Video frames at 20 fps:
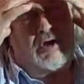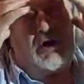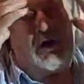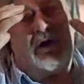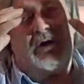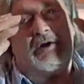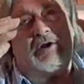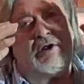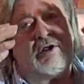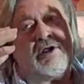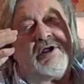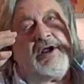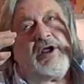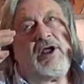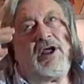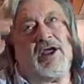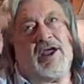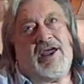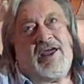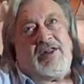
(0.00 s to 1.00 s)
on,
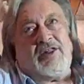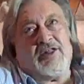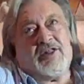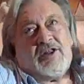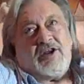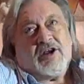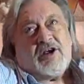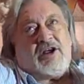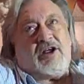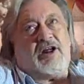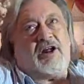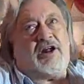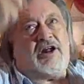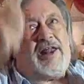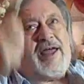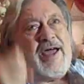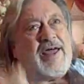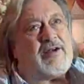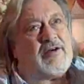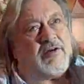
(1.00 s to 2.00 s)
and the
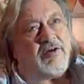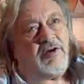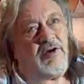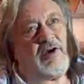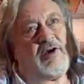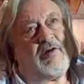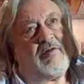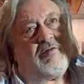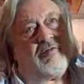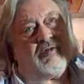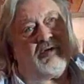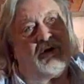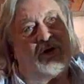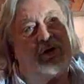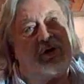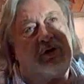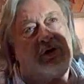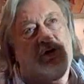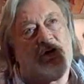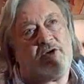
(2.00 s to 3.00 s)
clatter of
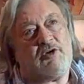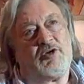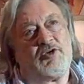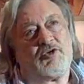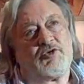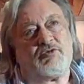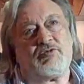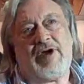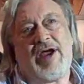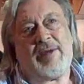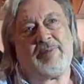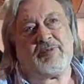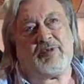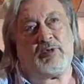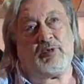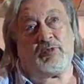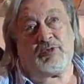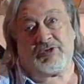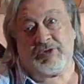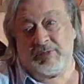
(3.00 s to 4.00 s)

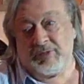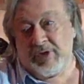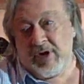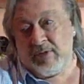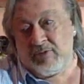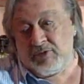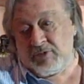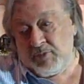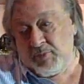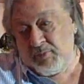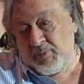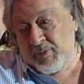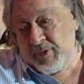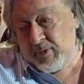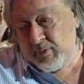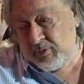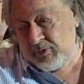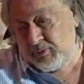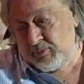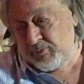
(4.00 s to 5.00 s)
shrapnel, sometimes
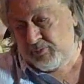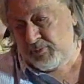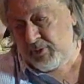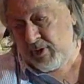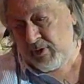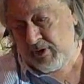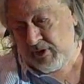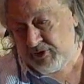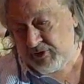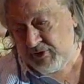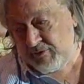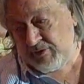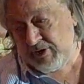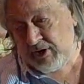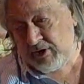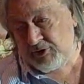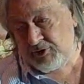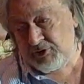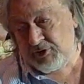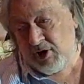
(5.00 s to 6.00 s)
it would bury itself
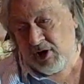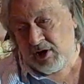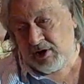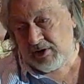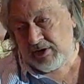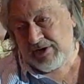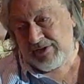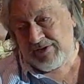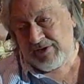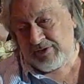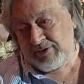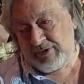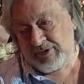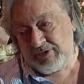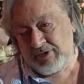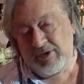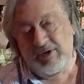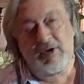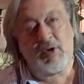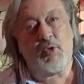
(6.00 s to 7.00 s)
like a dart in the
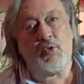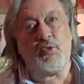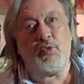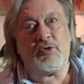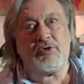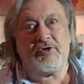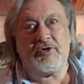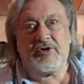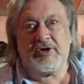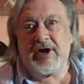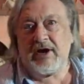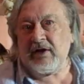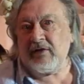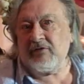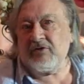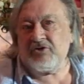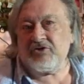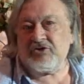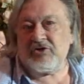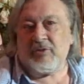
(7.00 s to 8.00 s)
wooden deck
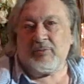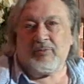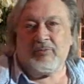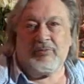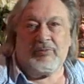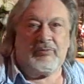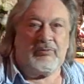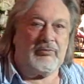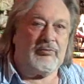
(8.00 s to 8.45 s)
of the ship.